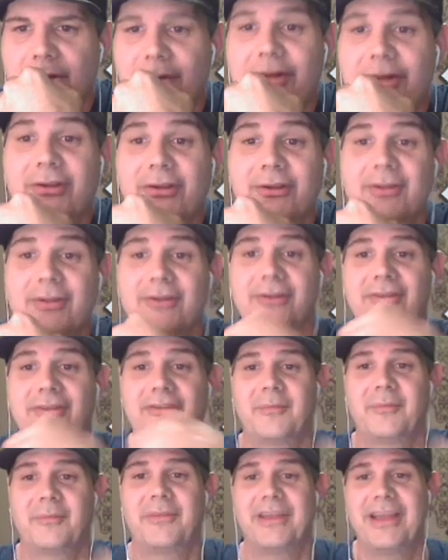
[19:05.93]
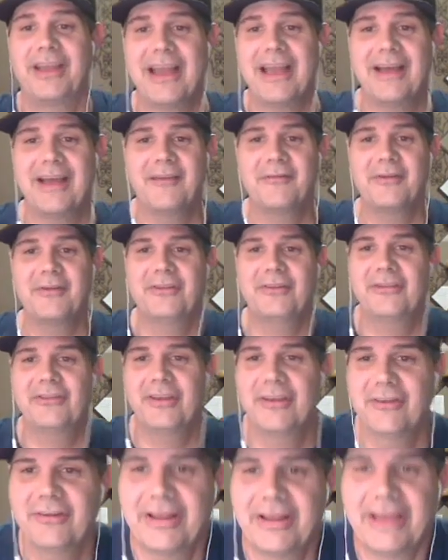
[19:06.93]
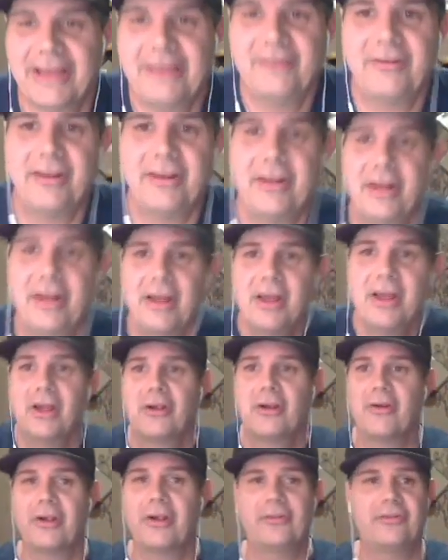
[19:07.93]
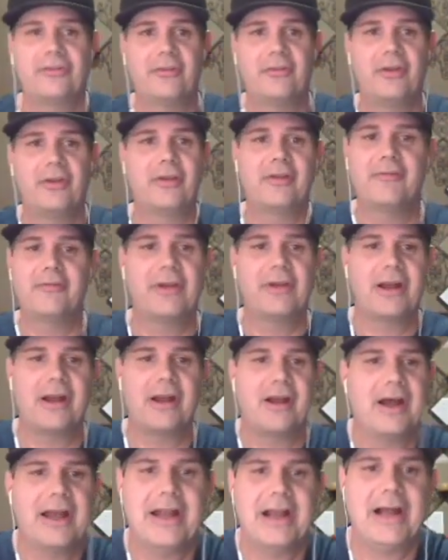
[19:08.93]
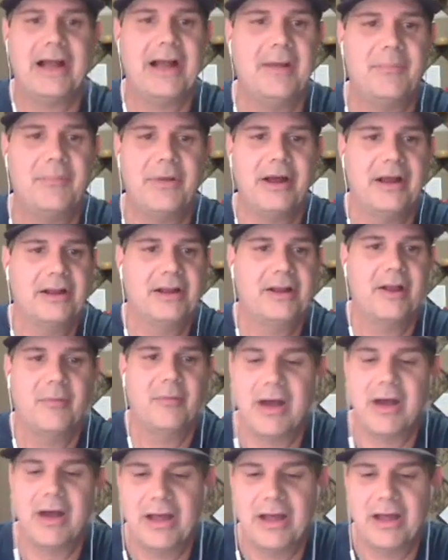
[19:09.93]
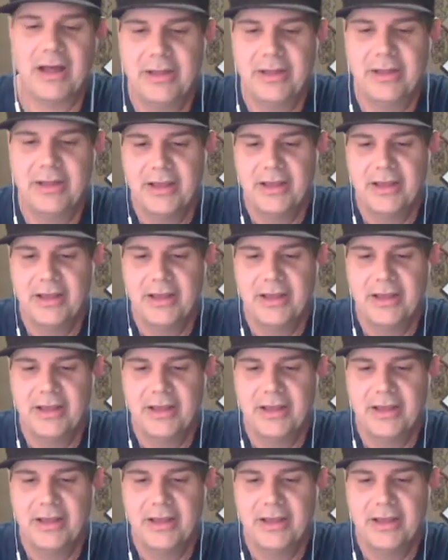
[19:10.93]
We do learn something every single day, Gina. Chris, if you can figure out how to hop on, come on.